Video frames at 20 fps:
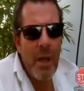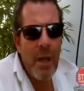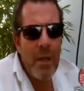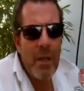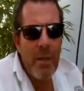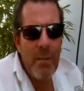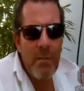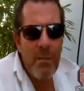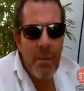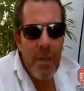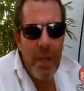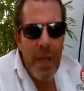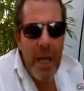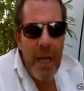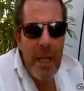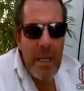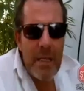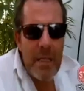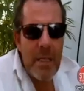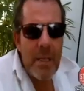
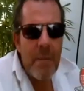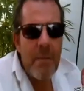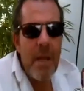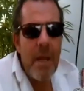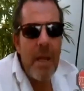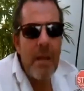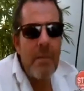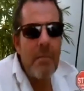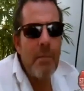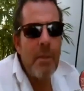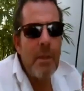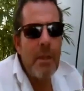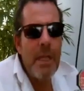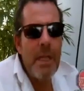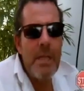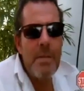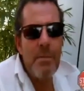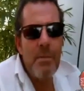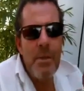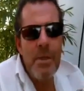complaints about
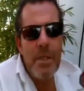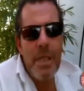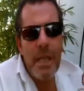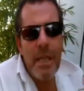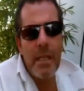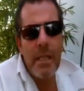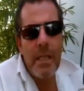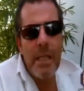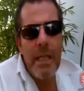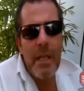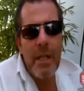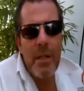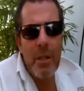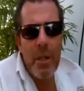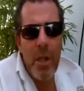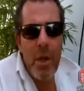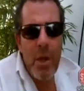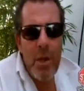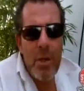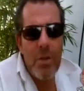police brutality
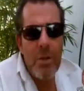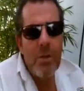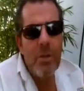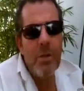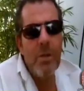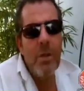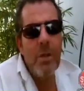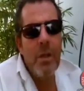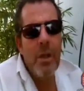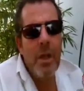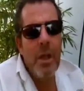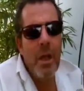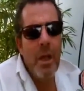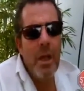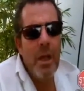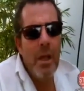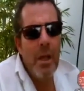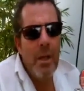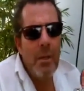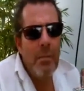alone
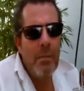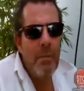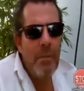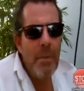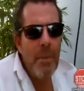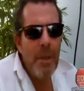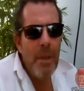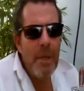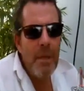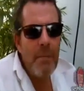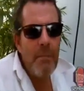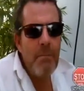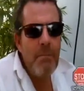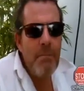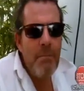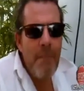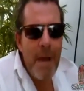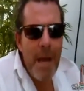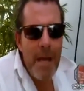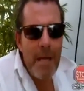that
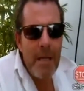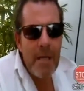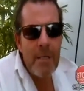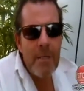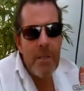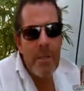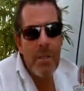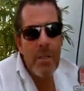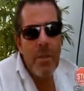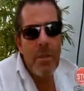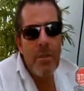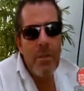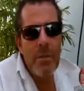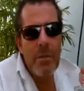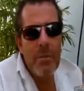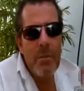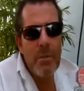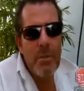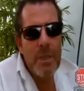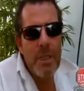made it to the
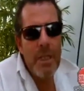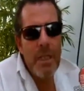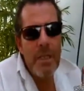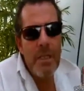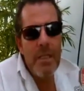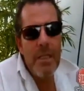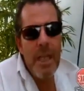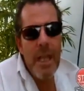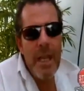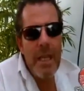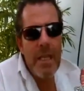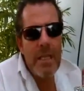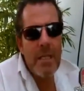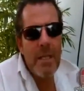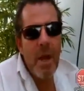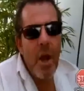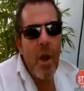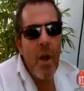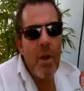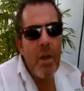Triple C
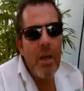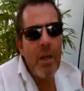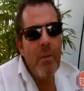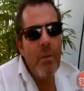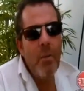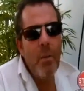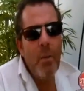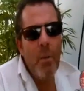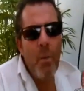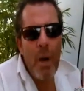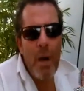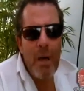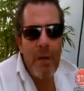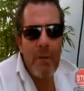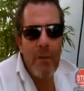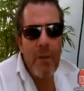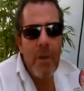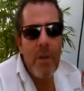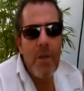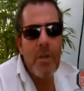desk, only one
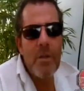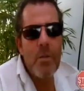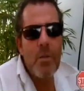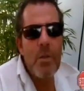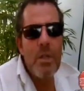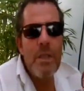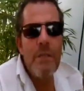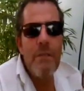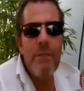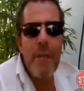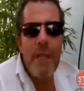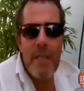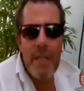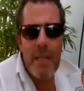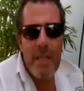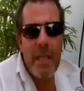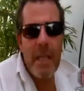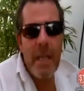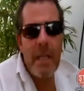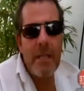of those was
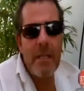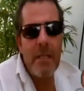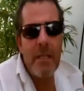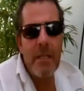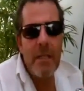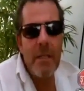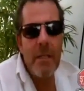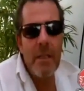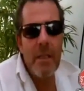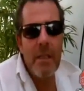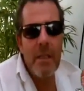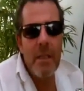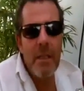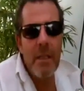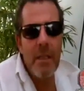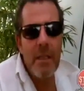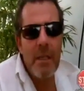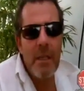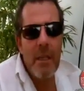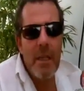investigated.
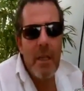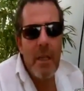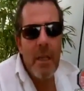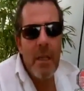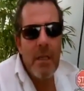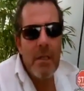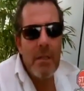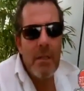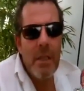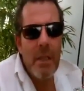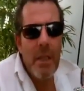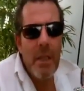And